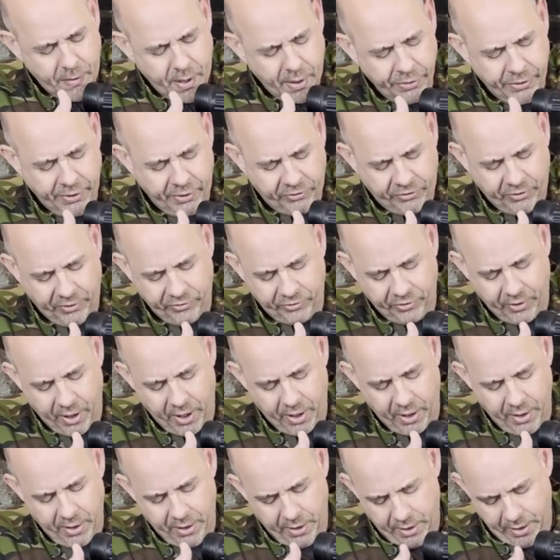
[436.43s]
This is
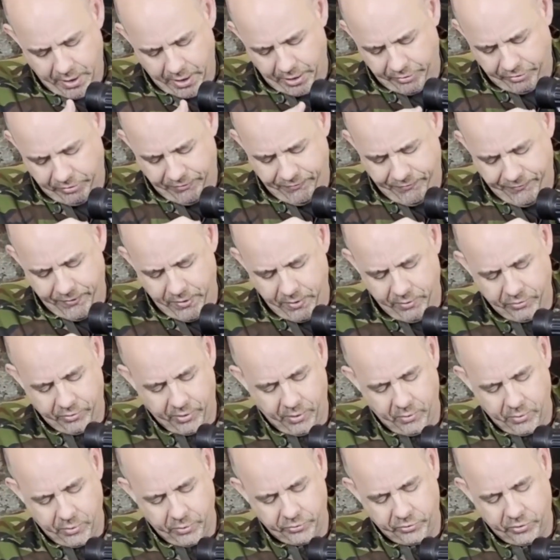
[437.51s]
a
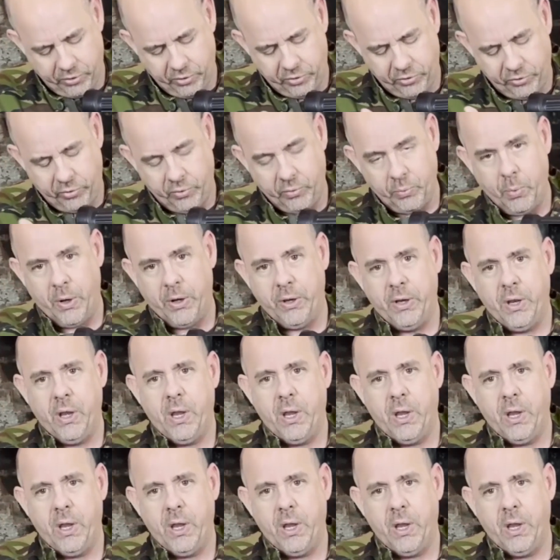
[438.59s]
diffuser, or just when